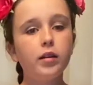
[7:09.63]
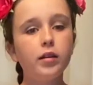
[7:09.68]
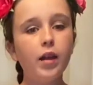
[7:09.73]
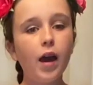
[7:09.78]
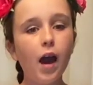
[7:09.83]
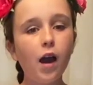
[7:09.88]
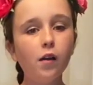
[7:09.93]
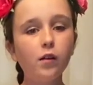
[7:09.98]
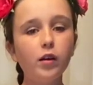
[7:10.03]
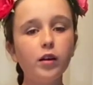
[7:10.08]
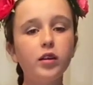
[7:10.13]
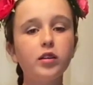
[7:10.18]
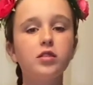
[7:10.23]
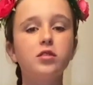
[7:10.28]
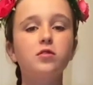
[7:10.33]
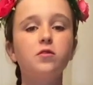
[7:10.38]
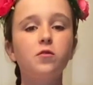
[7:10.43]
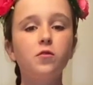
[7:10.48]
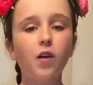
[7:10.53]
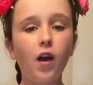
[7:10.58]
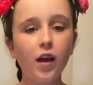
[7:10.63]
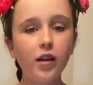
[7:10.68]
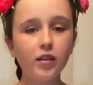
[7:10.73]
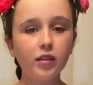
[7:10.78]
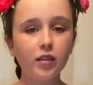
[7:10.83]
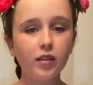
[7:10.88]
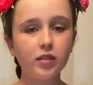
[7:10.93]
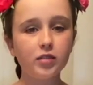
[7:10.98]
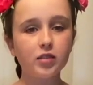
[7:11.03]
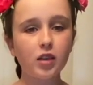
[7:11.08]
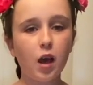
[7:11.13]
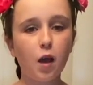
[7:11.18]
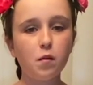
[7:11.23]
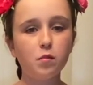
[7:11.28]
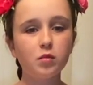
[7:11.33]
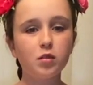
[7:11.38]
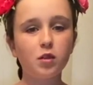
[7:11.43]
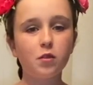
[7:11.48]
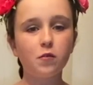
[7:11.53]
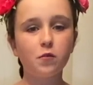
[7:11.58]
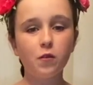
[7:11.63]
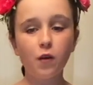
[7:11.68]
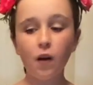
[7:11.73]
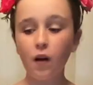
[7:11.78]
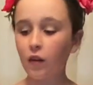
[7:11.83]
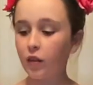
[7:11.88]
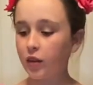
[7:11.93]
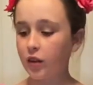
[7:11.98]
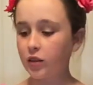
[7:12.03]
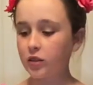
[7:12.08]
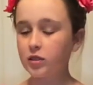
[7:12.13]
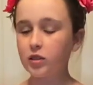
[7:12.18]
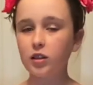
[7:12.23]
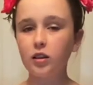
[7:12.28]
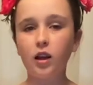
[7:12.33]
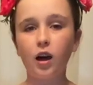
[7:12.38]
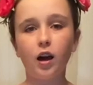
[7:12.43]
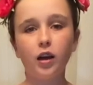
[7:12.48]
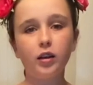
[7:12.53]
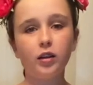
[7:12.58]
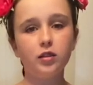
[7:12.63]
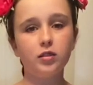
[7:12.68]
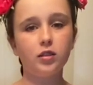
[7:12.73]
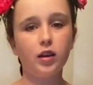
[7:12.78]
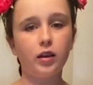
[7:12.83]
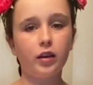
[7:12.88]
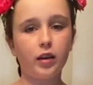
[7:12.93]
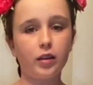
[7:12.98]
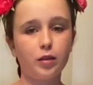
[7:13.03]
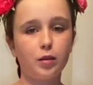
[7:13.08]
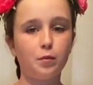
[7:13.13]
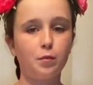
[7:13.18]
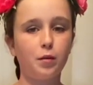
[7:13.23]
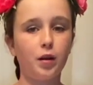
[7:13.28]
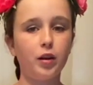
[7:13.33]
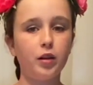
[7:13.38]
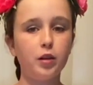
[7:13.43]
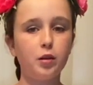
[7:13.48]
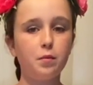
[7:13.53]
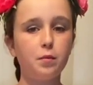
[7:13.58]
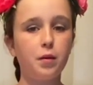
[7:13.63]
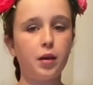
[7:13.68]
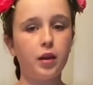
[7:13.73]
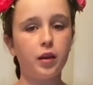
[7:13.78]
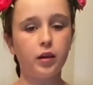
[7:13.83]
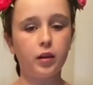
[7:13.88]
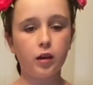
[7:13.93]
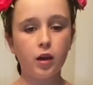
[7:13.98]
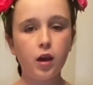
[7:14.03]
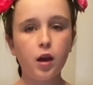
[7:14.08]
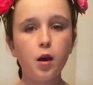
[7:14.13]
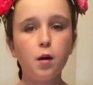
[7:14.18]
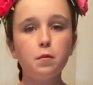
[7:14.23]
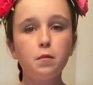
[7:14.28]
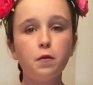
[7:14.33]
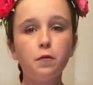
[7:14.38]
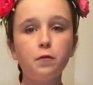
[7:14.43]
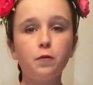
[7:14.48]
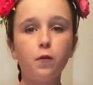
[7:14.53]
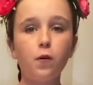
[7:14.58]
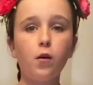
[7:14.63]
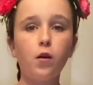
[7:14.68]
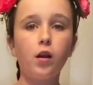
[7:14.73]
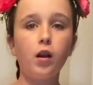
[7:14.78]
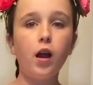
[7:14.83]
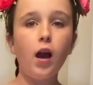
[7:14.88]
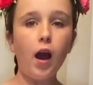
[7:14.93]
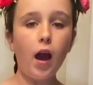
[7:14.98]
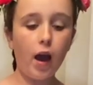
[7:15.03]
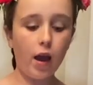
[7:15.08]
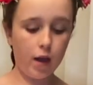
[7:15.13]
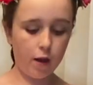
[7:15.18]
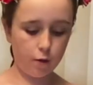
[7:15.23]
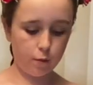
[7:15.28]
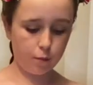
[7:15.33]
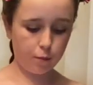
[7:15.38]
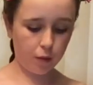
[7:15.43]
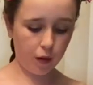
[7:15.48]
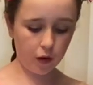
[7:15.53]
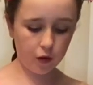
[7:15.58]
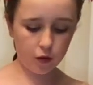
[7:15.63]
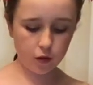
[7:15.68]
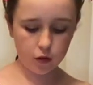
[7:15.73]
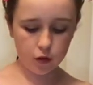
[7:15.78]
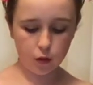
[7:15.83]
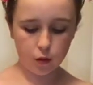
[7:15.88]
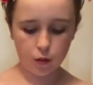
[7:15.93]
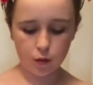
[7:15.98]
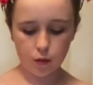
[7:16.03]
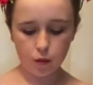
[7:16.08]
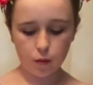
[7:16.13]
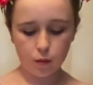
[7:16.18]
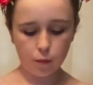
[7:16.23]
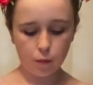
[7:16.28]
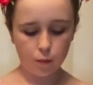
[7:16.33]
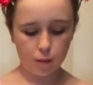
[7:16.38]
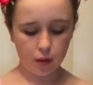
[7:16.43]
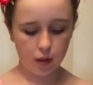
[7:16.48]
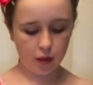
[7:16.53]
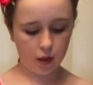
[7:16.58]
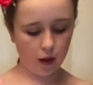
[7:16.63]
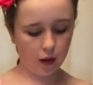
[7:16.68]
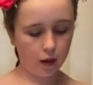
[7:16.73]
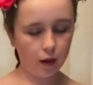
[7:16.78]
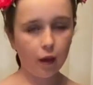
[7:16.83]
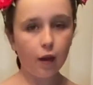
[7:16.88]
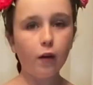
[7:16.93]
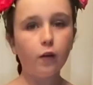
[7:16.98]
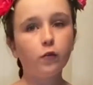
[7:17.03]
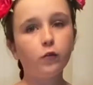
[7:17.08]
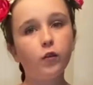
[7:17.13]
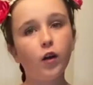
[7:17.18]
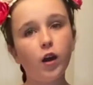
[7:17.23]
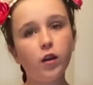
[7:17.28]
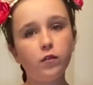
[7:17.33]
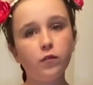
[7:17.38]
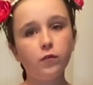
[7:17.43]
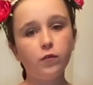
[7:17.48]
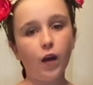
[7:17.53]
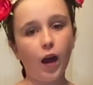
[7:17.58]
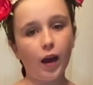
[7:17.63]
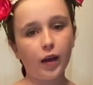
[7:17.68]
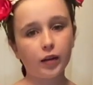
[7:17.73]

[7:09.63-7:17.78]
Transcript: I have buttered the baking pan. Now it's time to roll and fill the enchiladas. Fun fact, the word enchilada comes from the Spanish word enchilar,